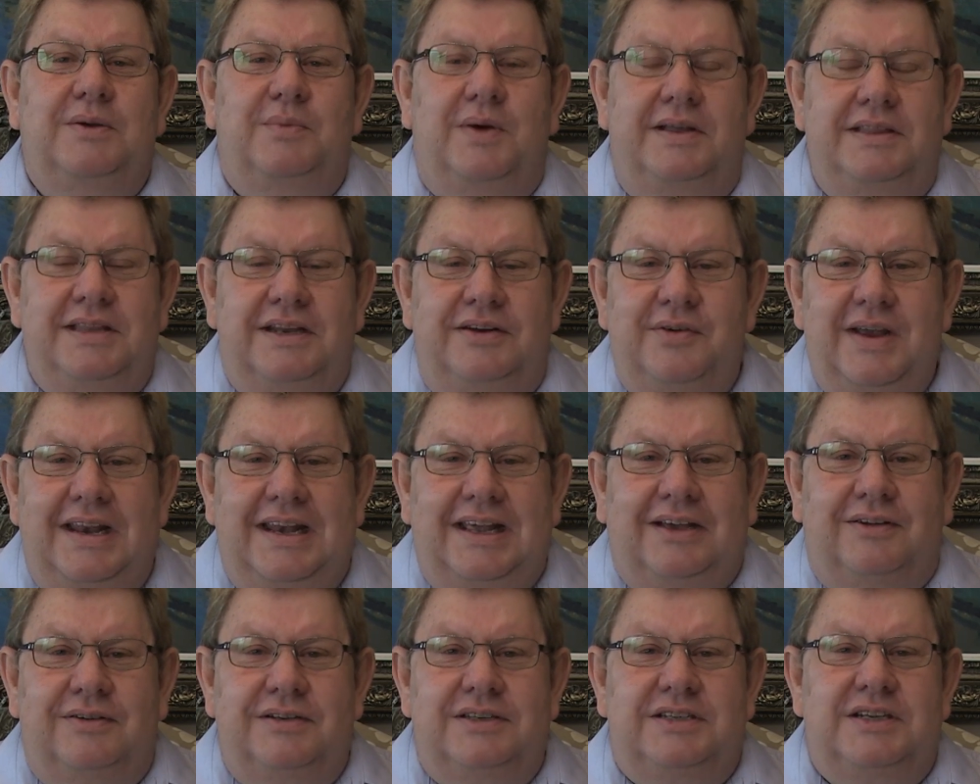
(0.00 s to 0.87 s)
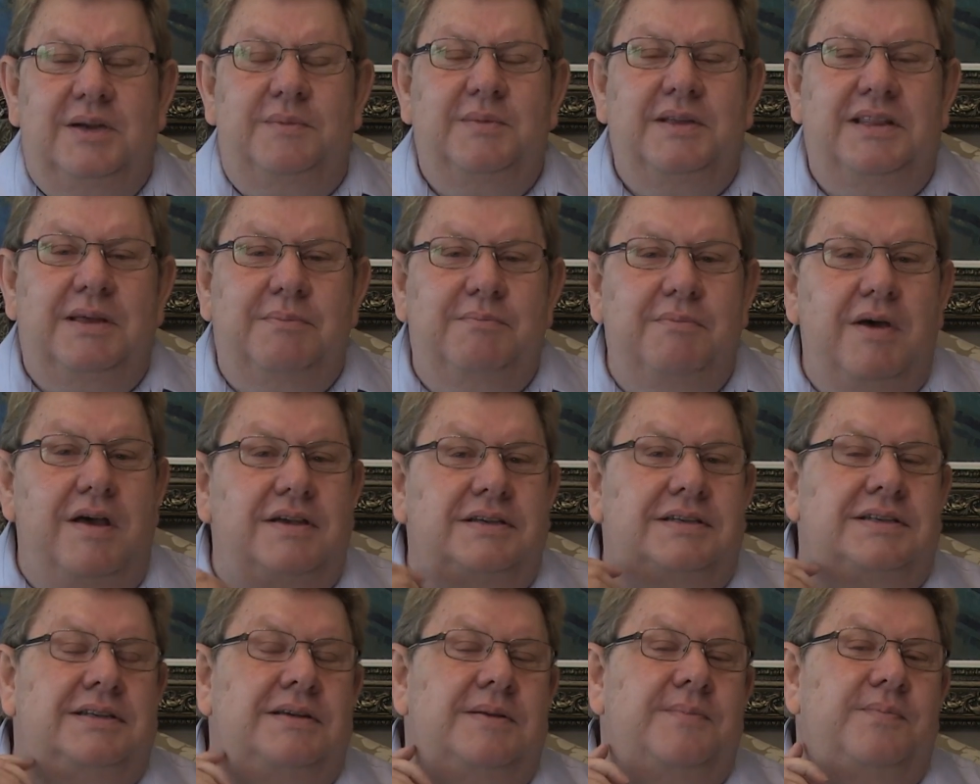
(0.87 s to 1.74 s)
the one that really concerned me the
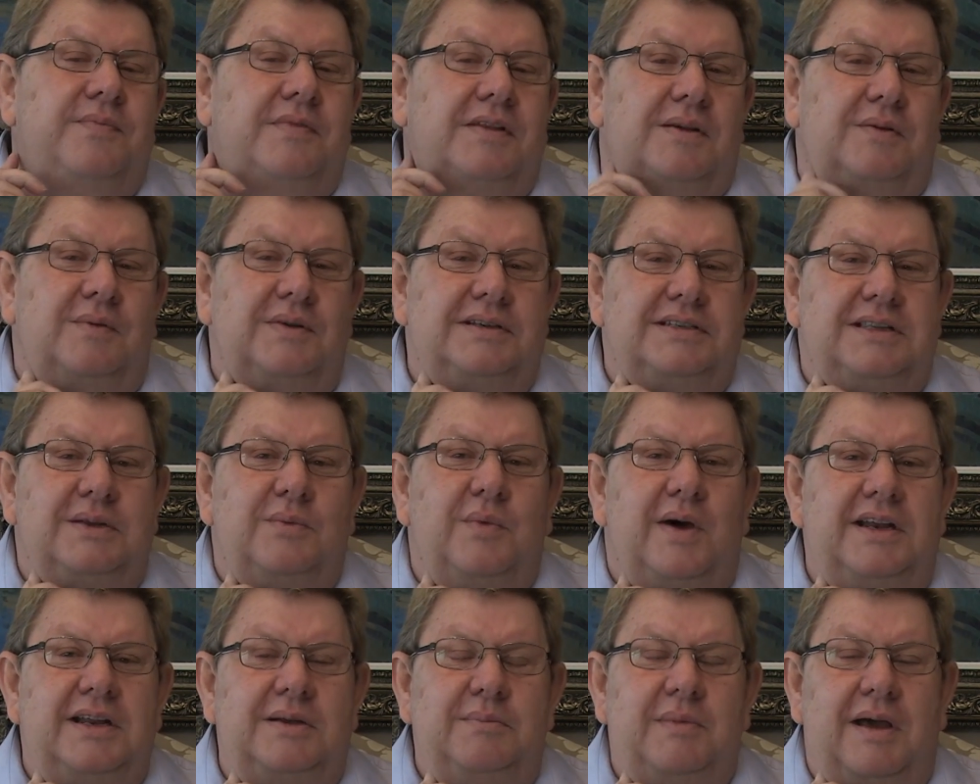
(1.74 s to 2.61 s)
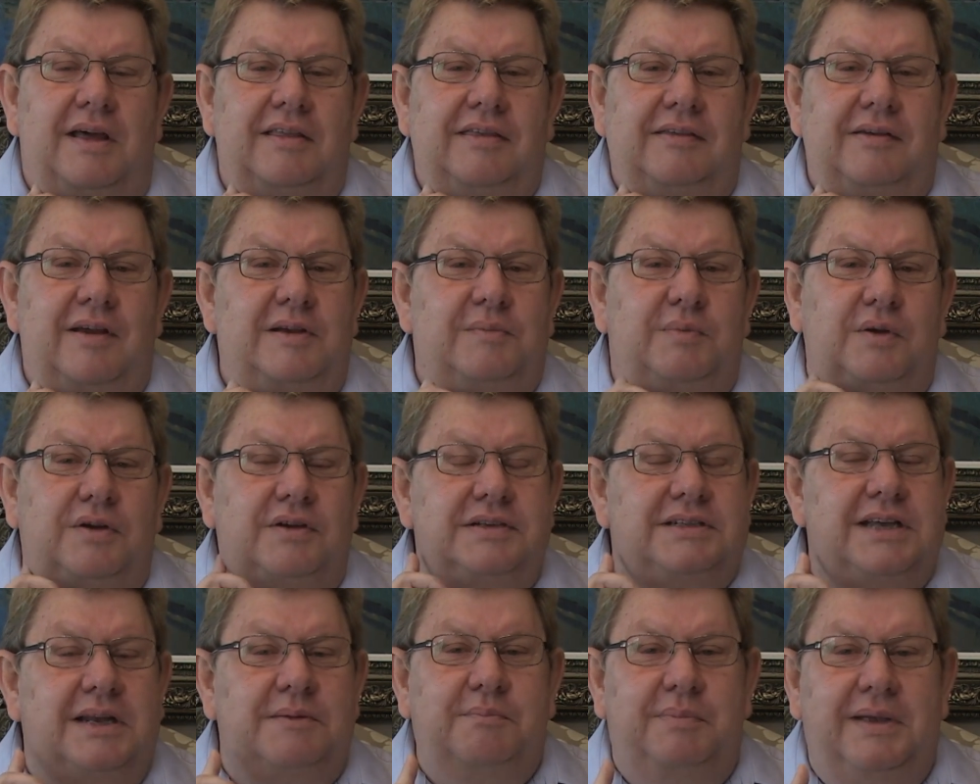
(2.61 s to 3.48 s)
most was the one in my throat,
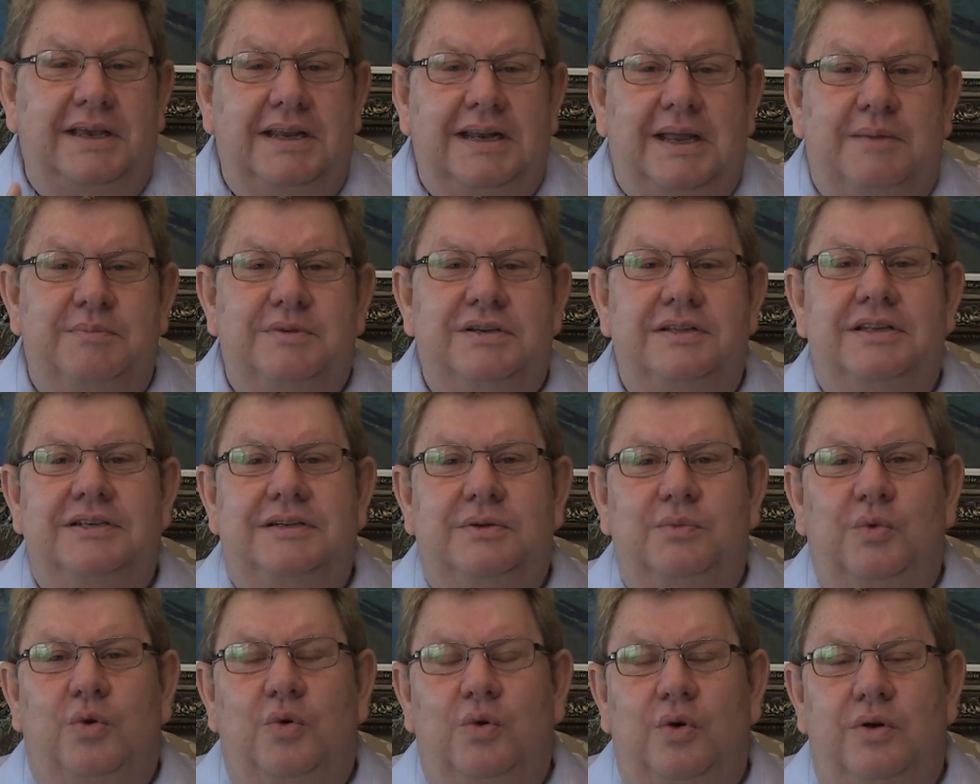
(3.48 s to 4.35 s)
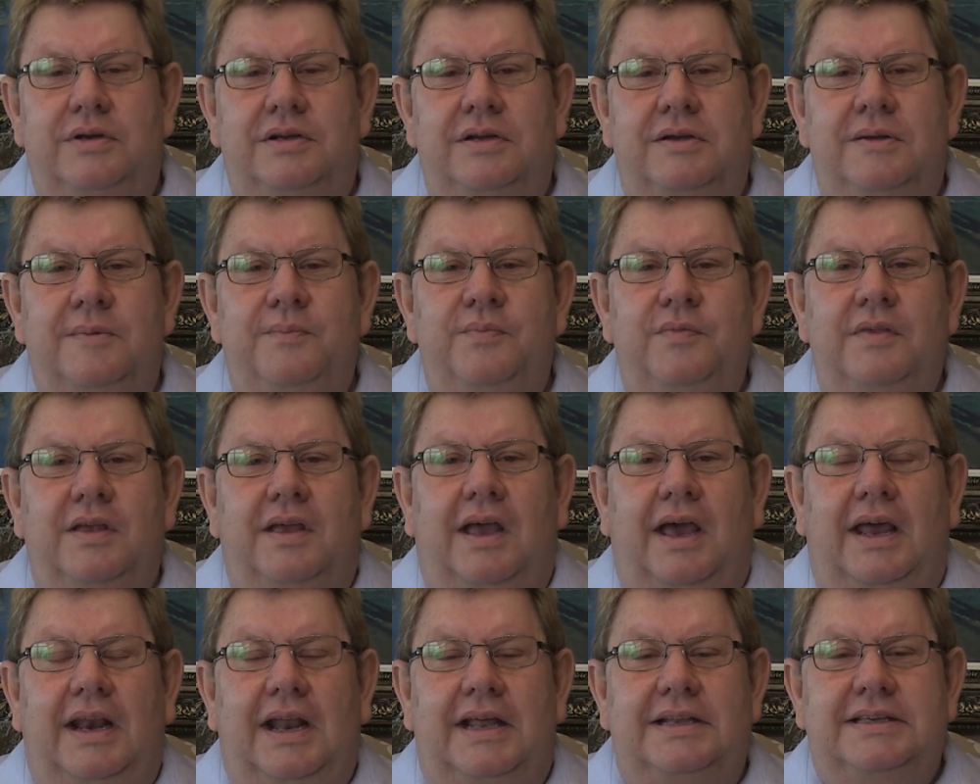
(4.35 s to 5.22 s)
because I'd been up to the ward
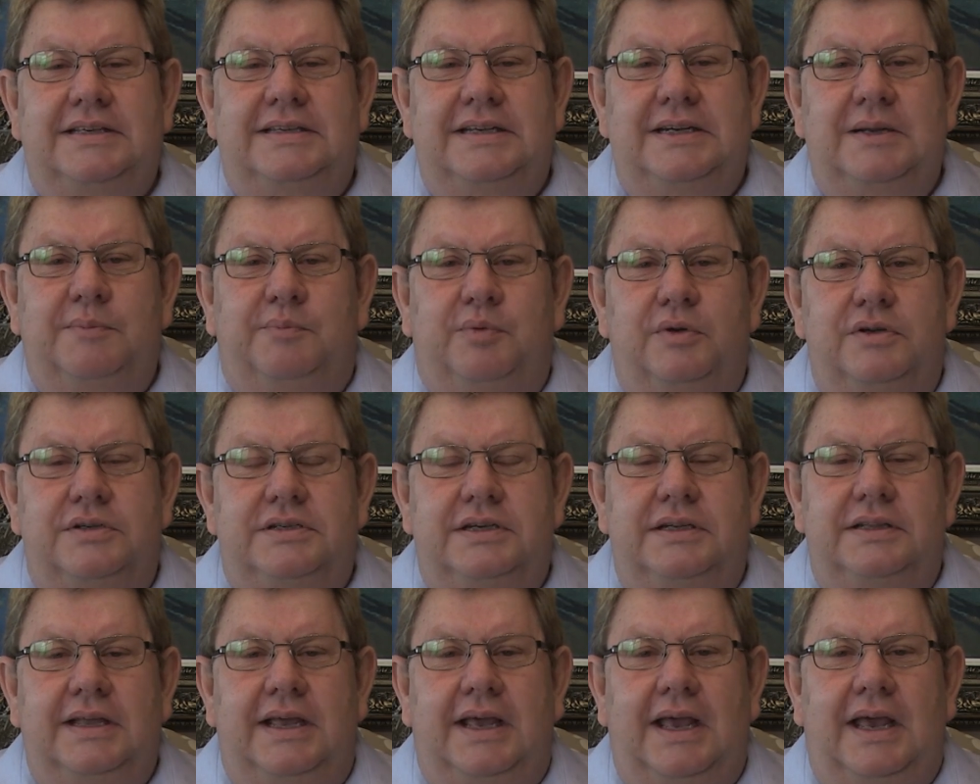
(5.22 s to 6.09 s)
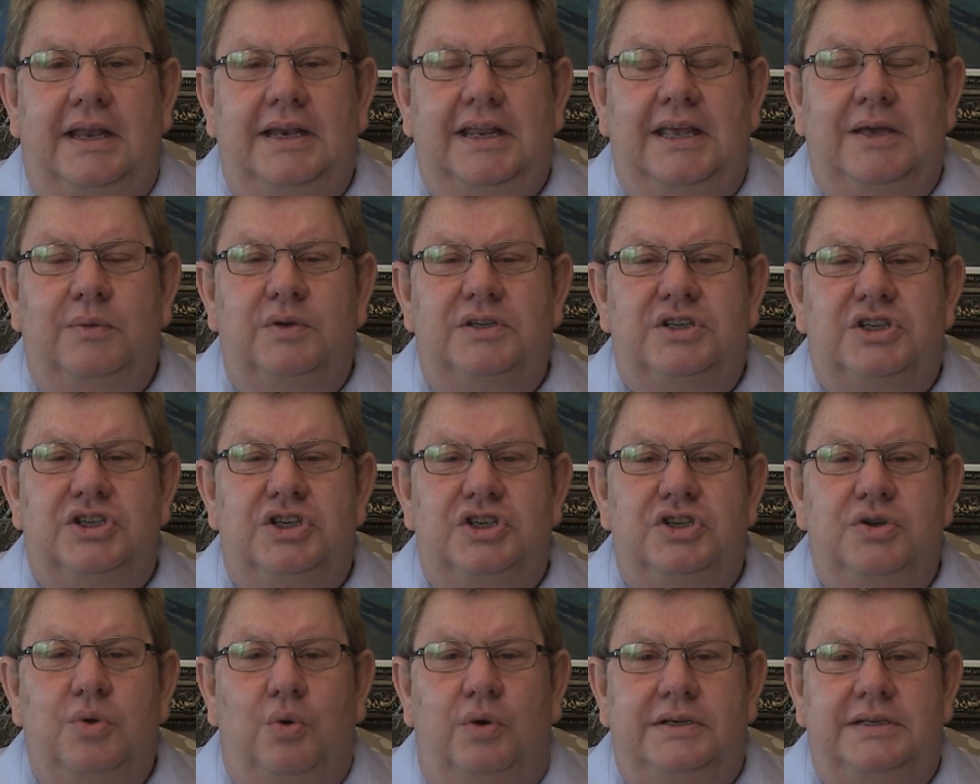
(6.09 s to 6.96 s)
and I'd seen a person there and he was
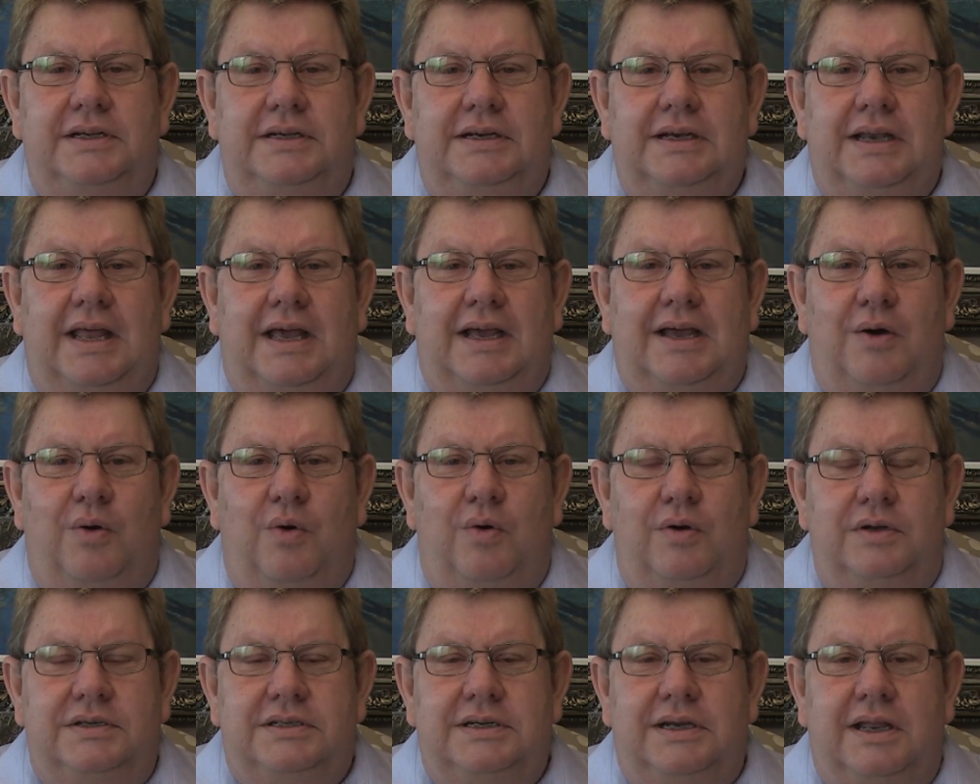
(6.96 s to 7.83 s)
snorting like a horse.